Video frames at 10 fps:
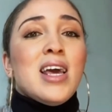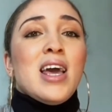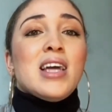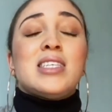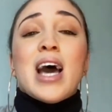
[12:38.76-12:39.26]

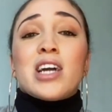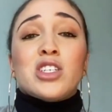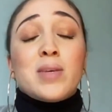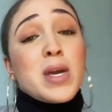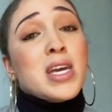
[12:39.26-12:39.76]
it's
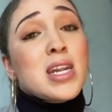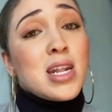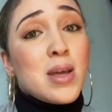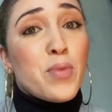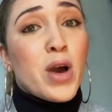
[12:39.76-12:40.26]
actually making an
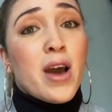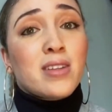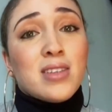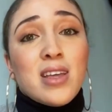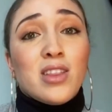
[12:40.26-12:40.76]

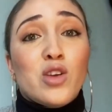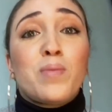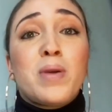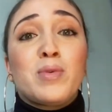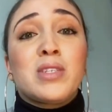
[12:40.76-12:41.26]
impact in little
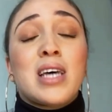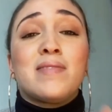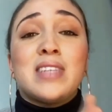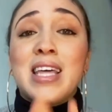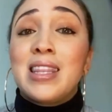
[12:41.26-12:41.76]
people's
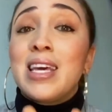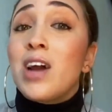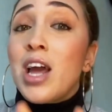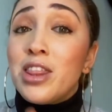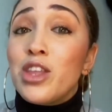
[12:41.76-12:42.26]
lives and
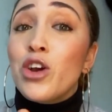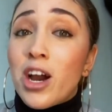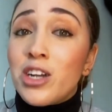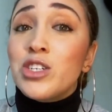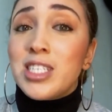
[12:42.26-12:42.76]
they're
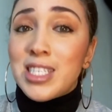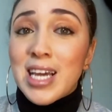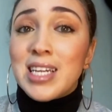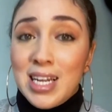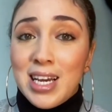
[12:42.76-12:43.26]

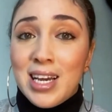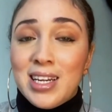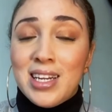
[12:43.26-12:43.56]
understanding it.